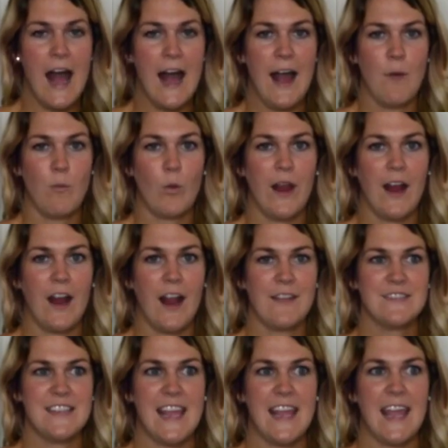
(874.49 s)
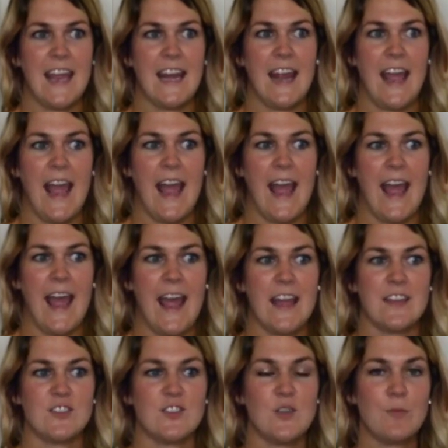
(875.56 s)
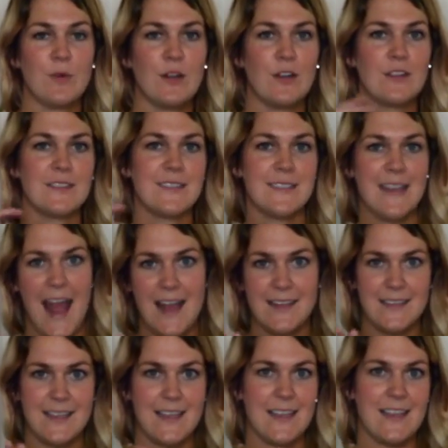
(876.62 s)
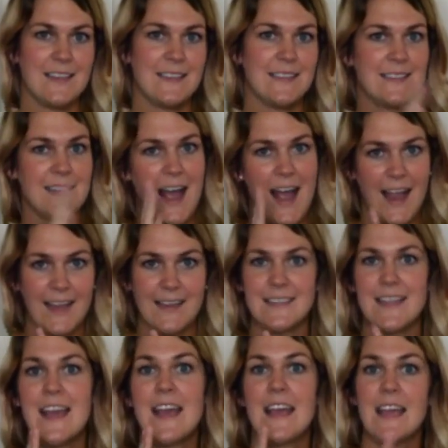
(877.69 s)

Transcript: where I've taken a super snazzy designed